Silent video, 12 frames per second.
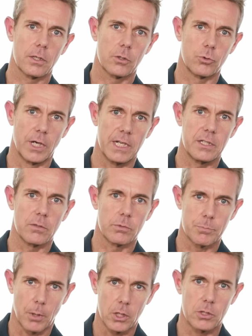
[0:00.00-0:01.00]
creating
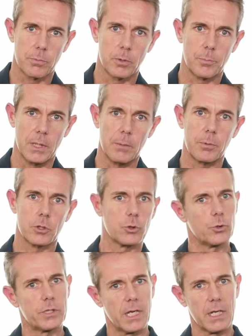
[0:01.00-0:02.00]
responsible people to
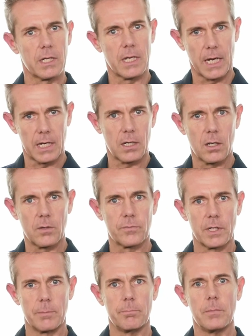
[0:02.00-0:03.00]
take care of
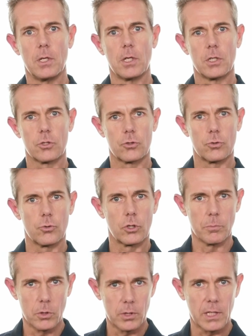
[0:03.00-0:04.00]
them, to
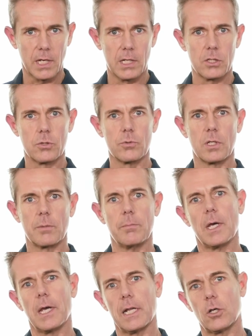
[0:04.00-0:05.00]
communicate to them,
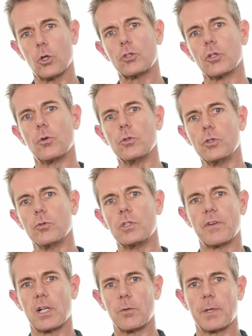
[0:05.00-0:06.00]
and also you
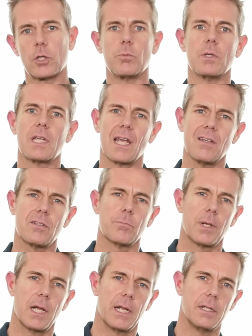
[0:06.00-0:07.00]
develop a communication
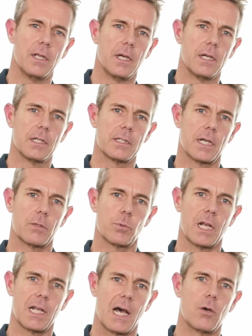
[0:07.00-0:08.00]
plan that
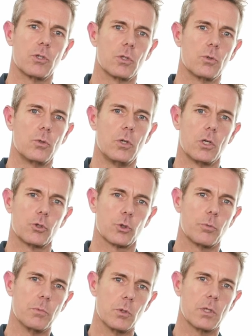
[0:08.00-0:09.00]
will allow you to
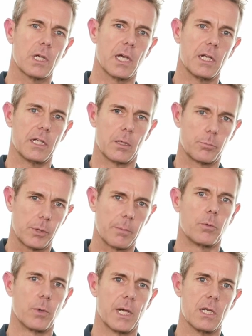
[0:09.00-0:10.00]
communicate in a
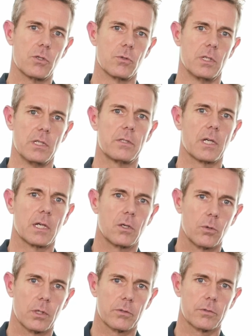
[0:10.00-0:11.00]
proper way to these
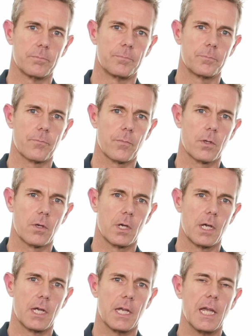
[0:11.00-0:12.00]
stakeholders.
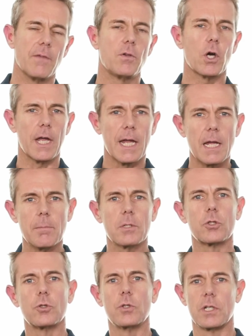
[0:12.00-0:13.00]
If you're able
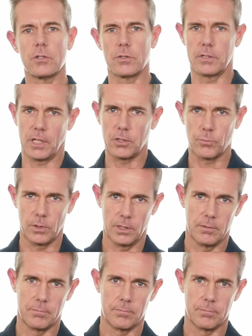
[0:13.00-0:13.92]
to do this successfully,